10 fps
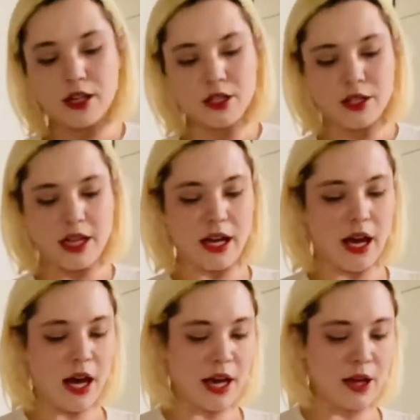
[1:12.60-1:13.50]
Korea,
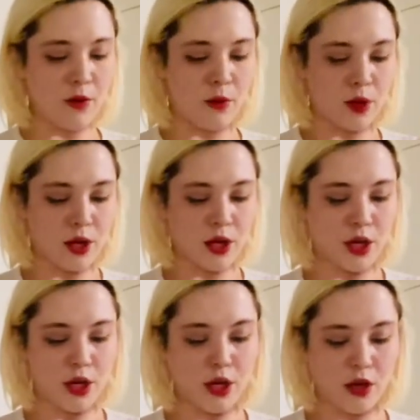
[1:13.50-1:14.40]
I
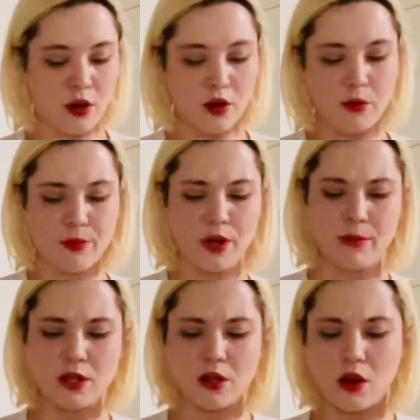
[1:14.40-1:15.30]
ordered pretty
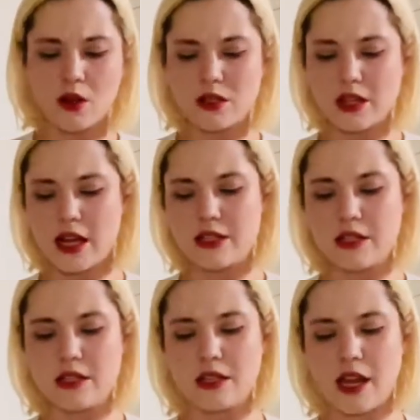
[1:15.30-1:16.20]
much all
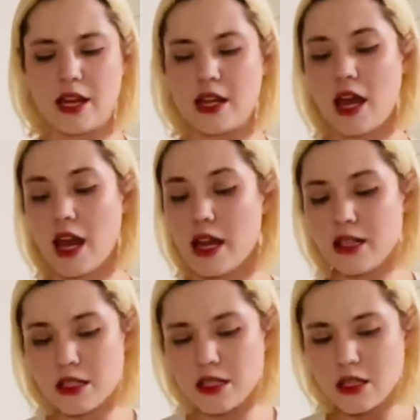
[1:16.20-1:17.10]
sizes
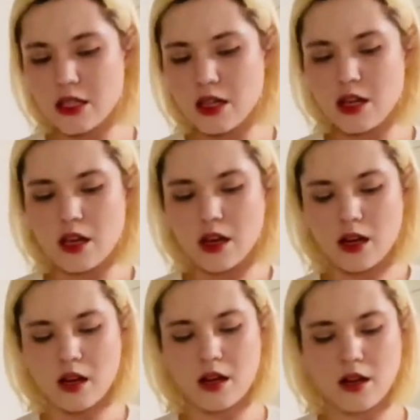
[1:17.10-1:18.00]
88.
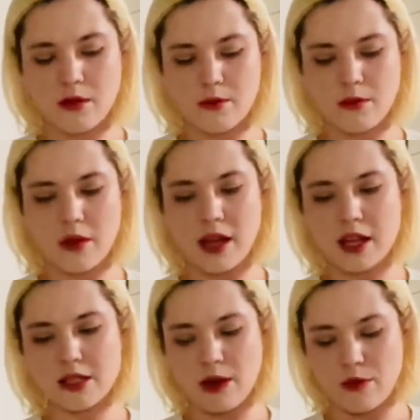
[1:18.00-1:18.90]
I
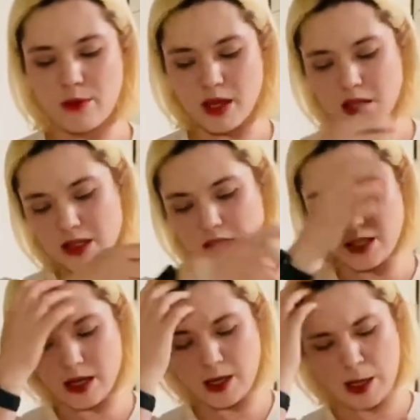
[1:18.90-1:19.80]
guess that would be
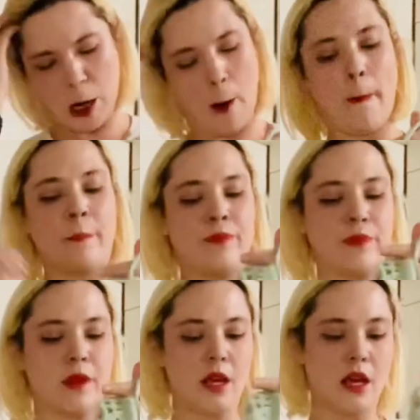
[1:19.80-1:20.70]
considered
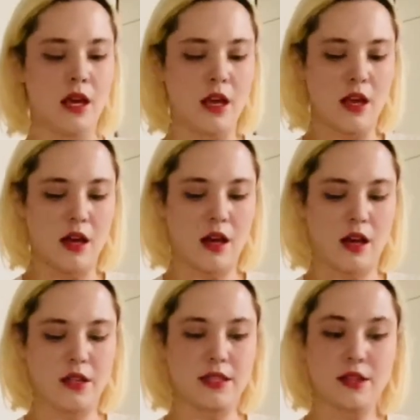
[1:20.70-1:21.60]

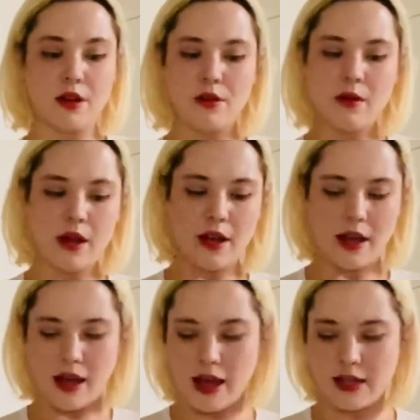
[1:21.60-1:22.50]

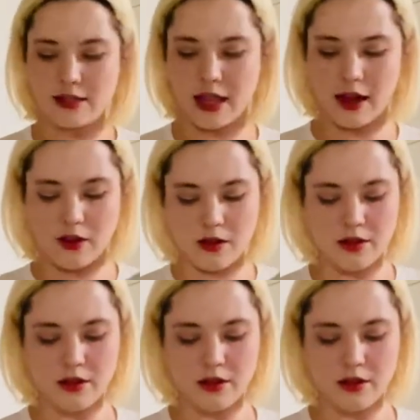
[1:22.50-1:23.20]
0XL